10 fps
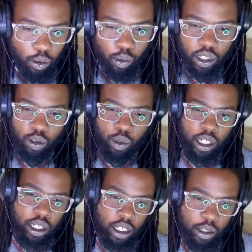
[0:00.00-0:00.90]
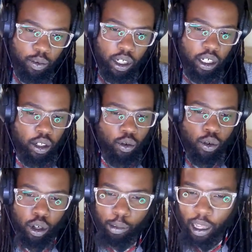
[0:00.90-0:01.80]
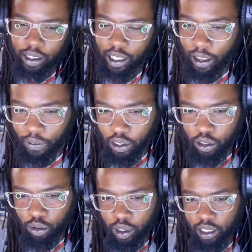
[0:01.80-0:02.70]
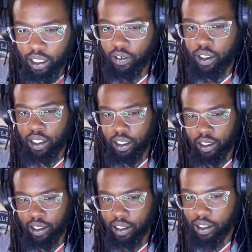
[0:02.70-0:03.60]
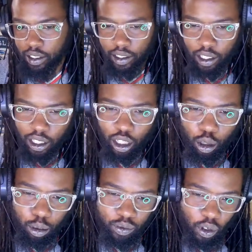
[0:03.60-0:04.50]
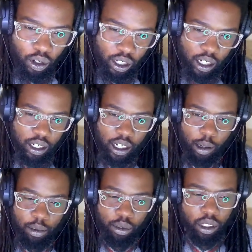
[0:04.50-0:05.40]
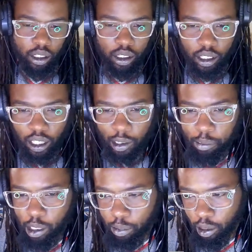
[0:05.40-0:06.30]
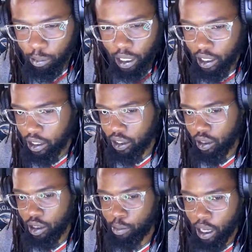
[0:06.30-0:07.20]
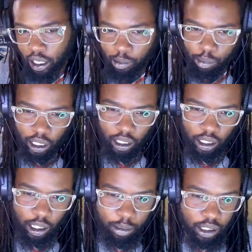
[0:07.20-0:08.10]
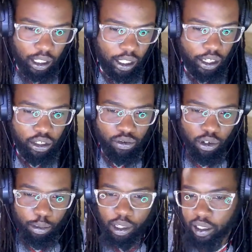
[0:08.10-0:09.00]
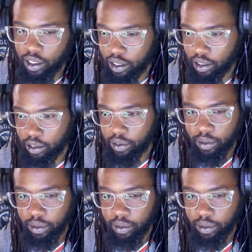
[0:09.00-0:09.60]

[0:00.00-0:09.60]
was originally one of the quarterbacks after the 2017 season who was voted in the top three. And people are making a joke about it and bringing it up, saying history repeats itself.